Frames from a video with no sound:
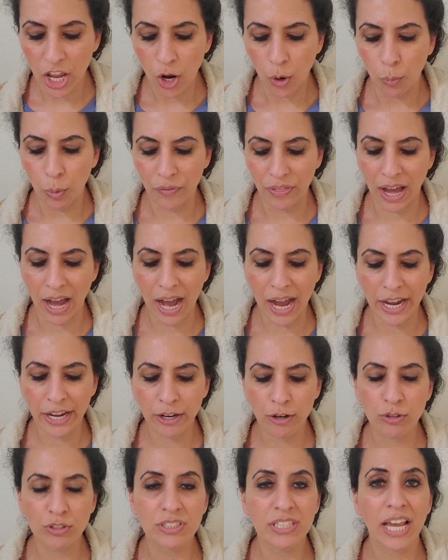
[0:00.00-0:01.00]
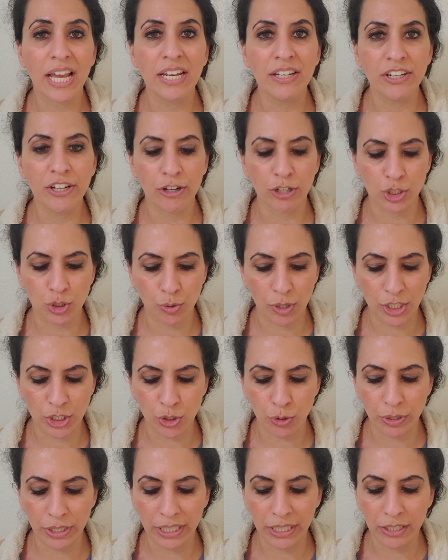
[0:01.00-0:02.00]
With higher 10-year
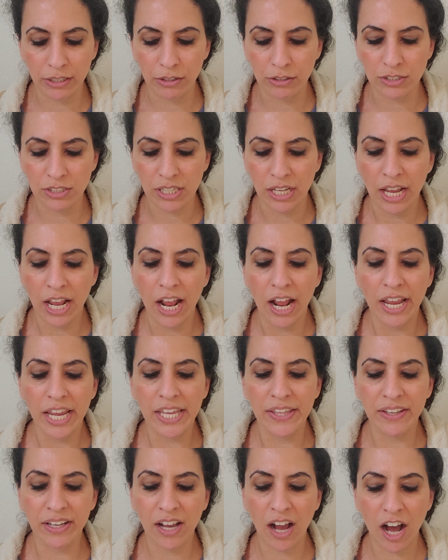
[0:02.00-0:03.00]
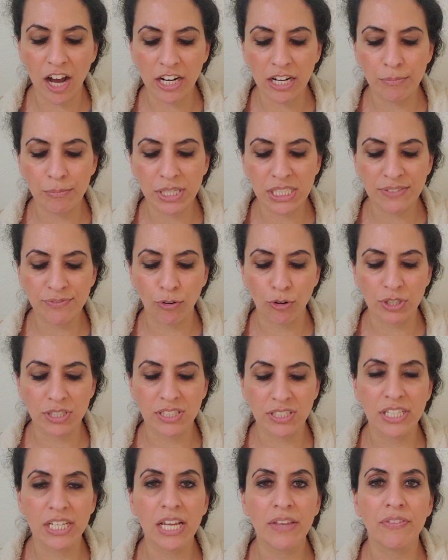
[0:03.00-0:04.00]
Treasury yields, economists
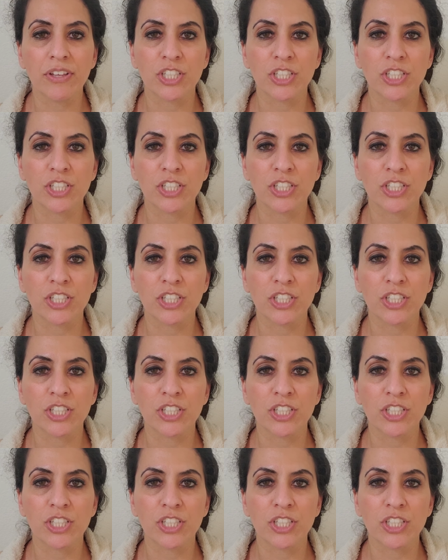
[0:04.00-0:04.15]
foresee the